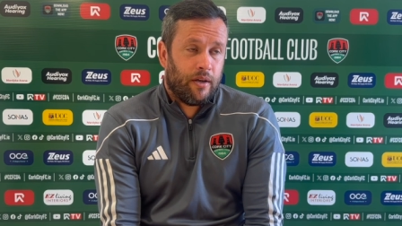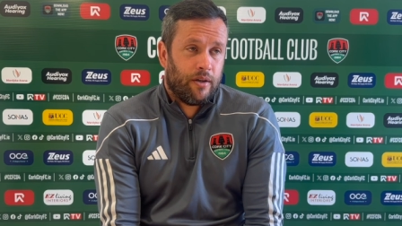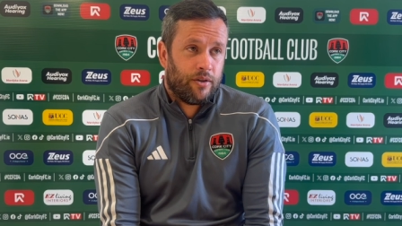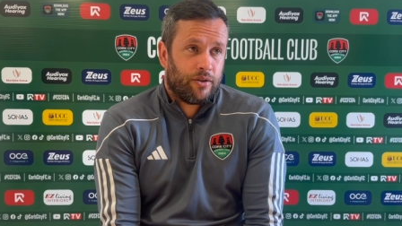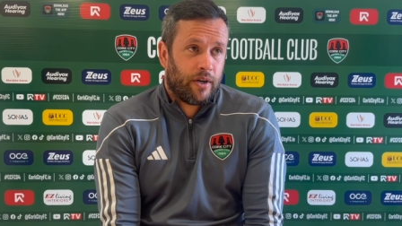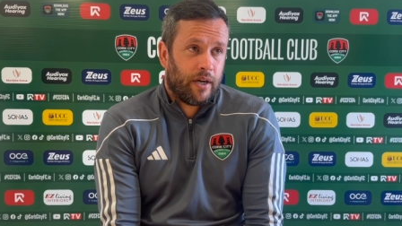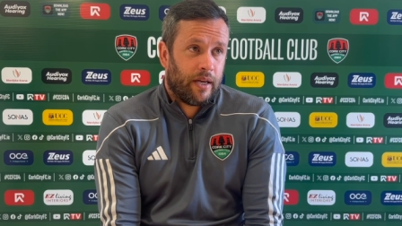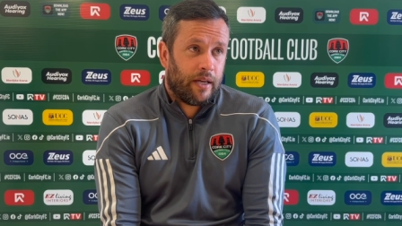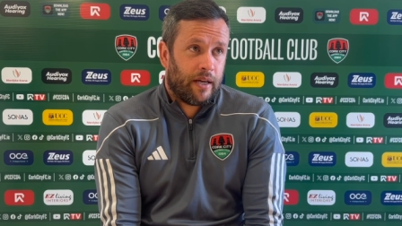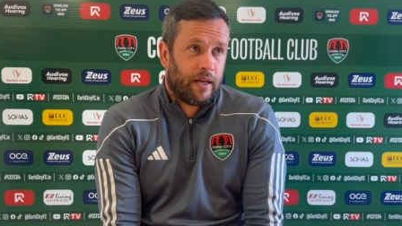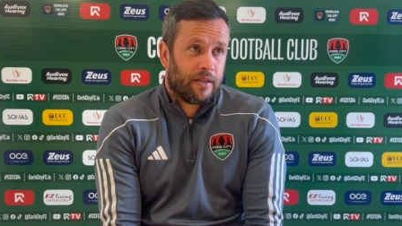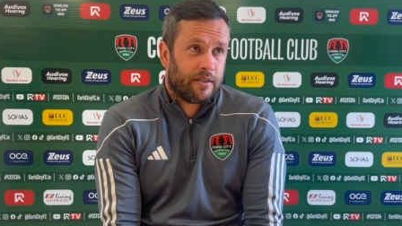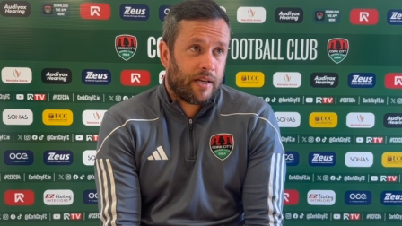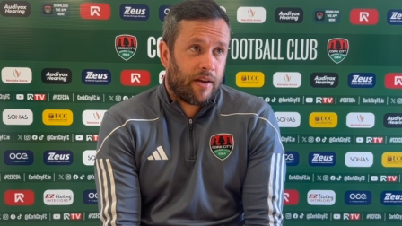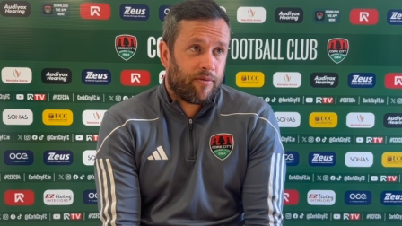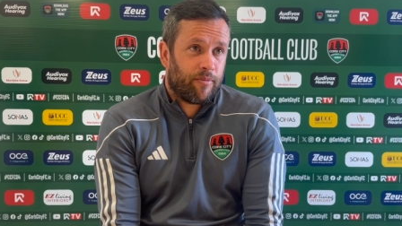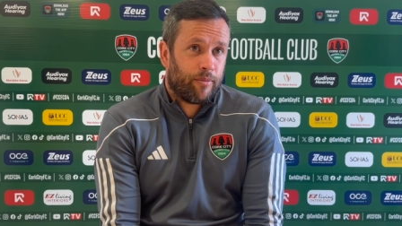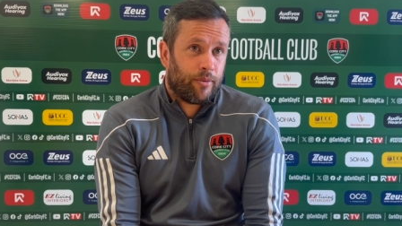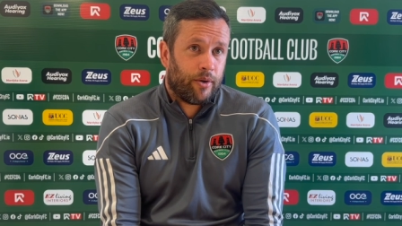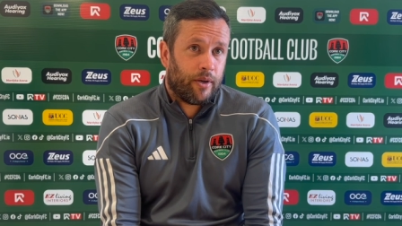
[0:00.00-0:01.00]
try and get a
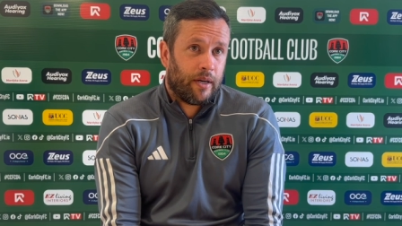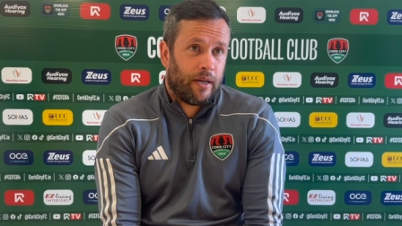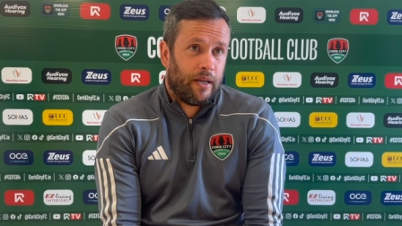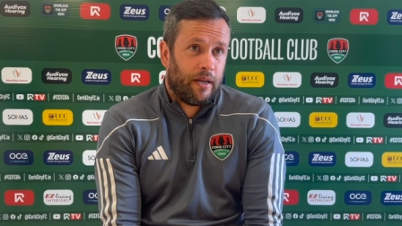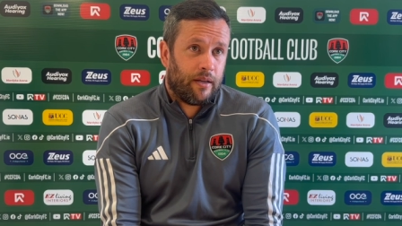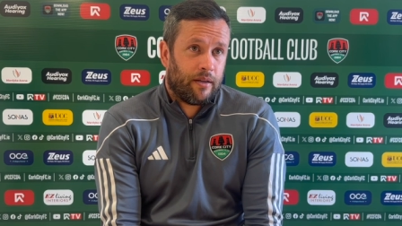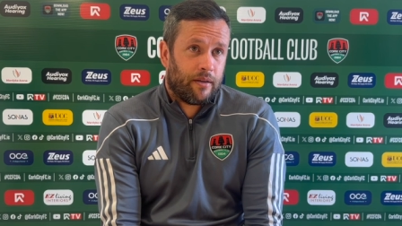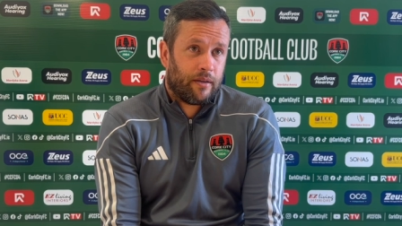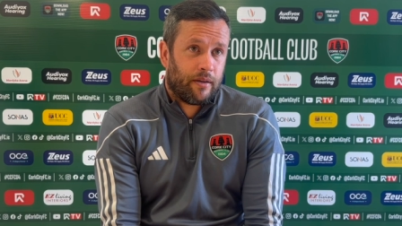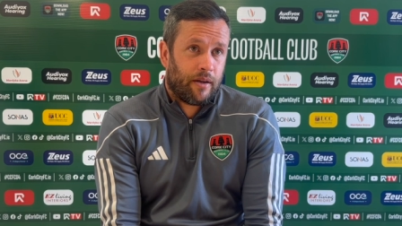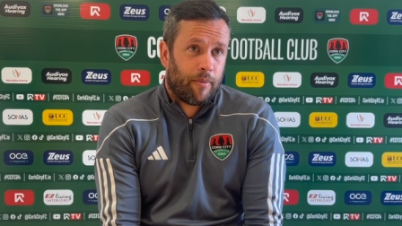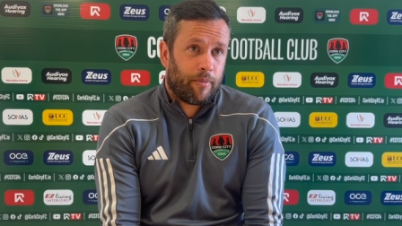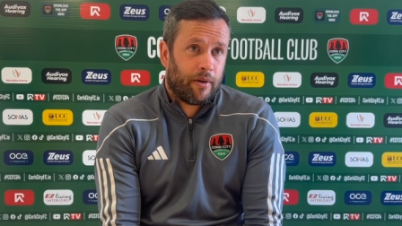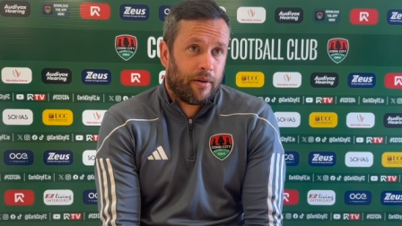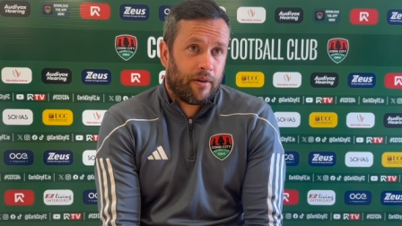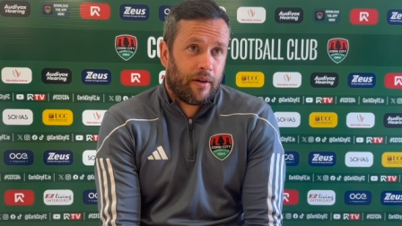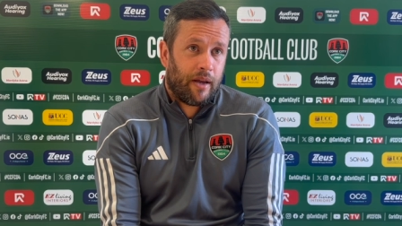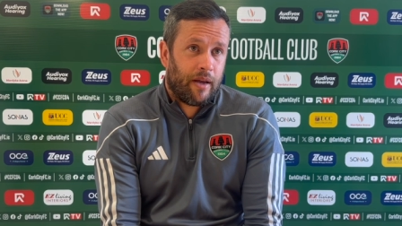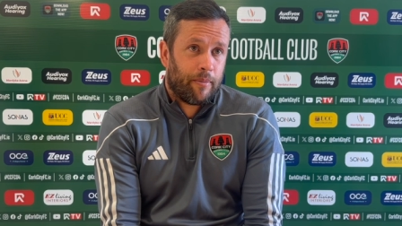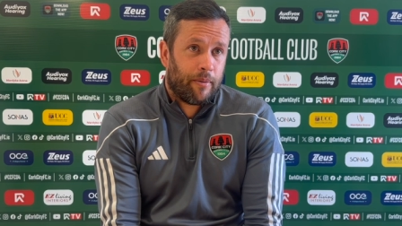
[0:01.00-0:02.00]
7-point lead at the top of
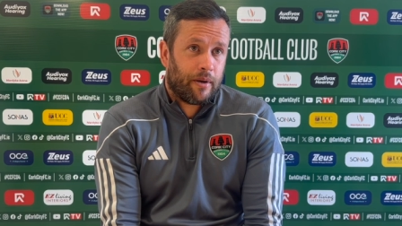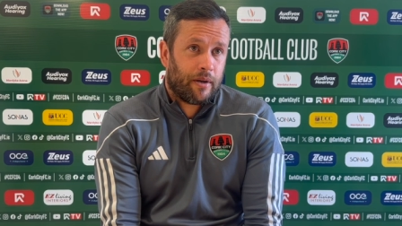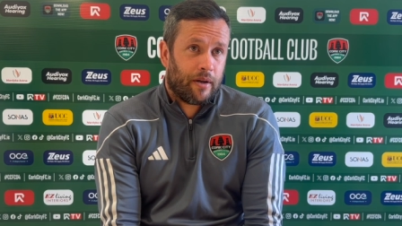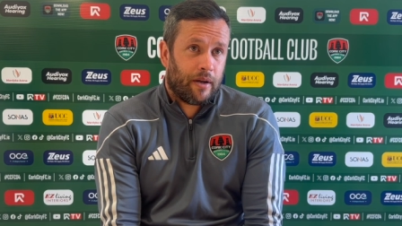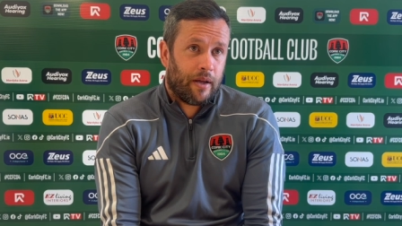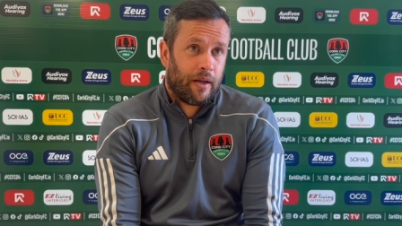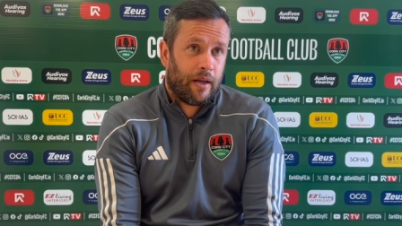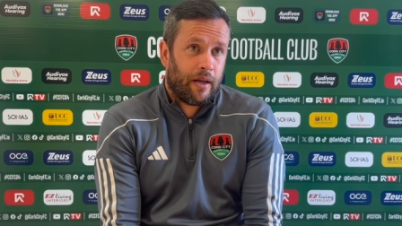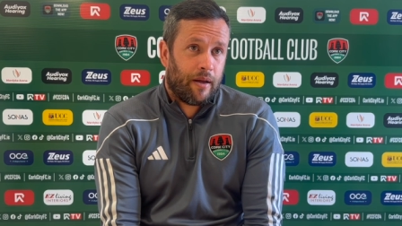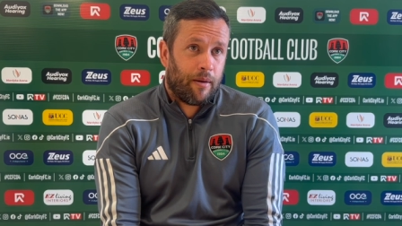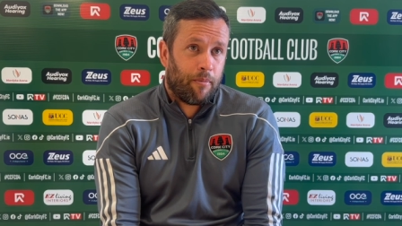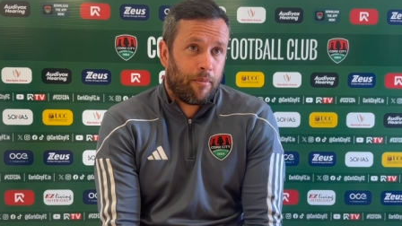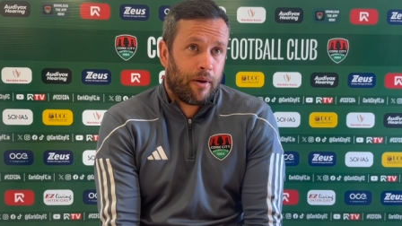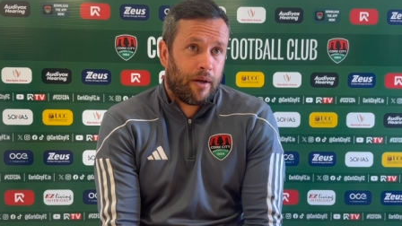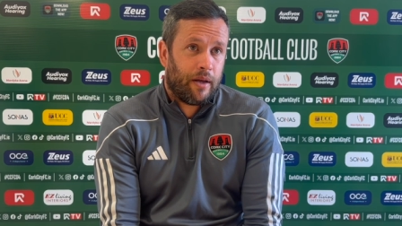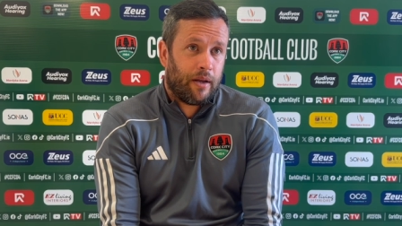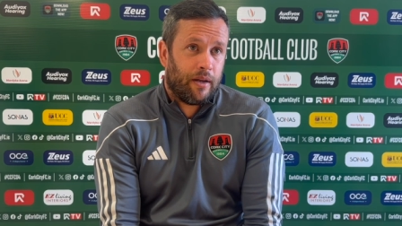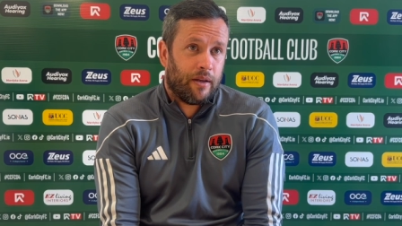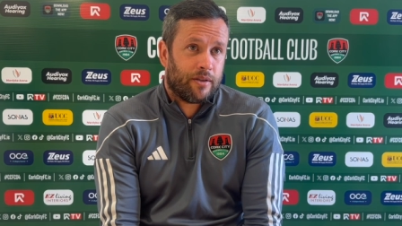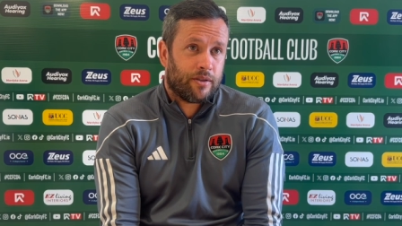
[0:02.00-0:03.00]
the table, and
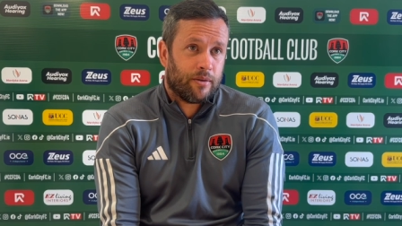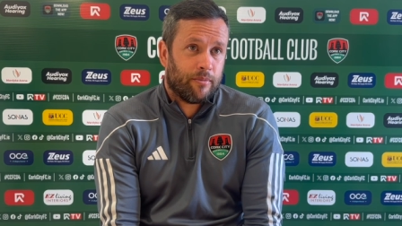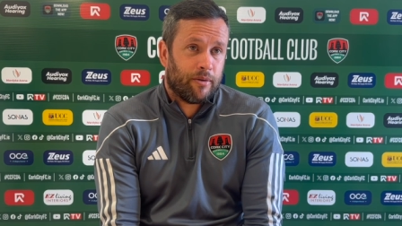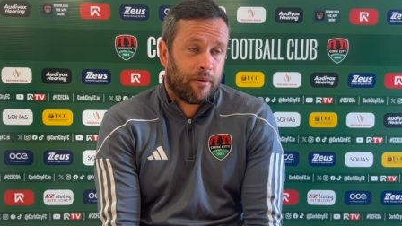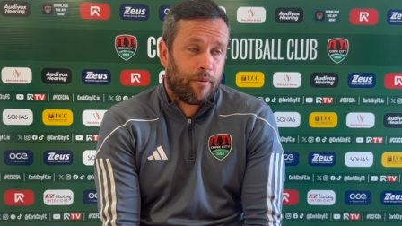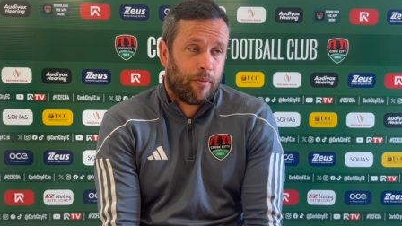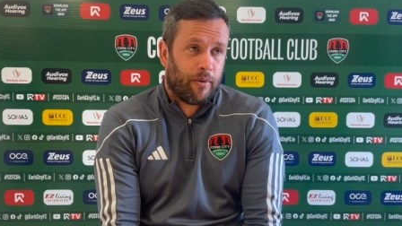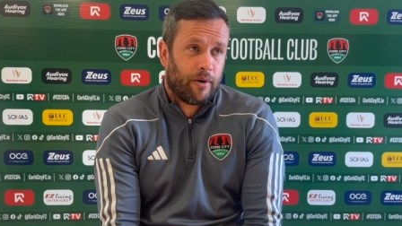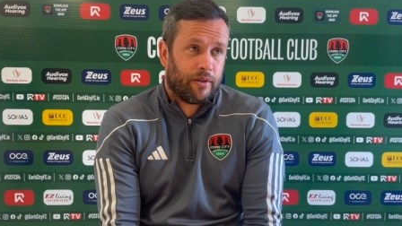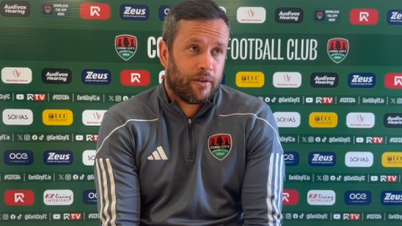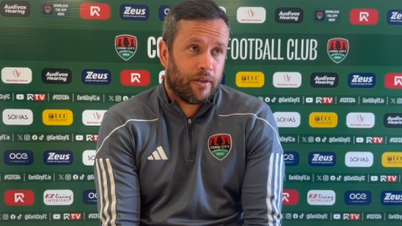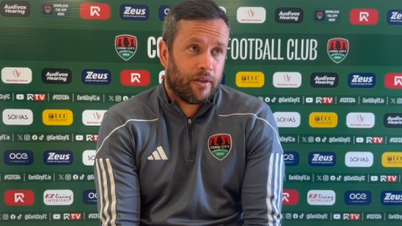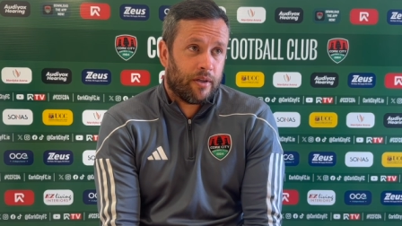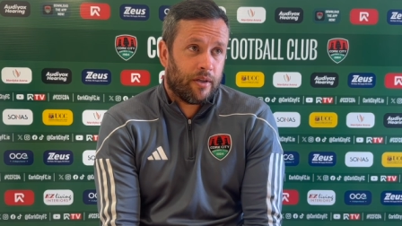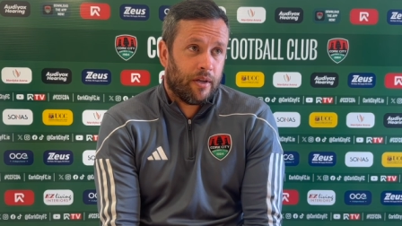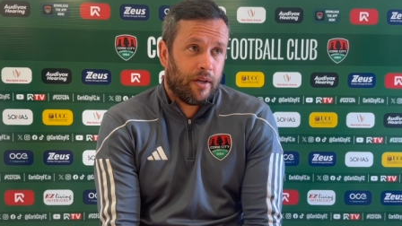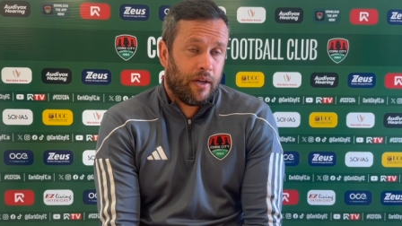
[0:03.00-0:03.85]
it's something that we want to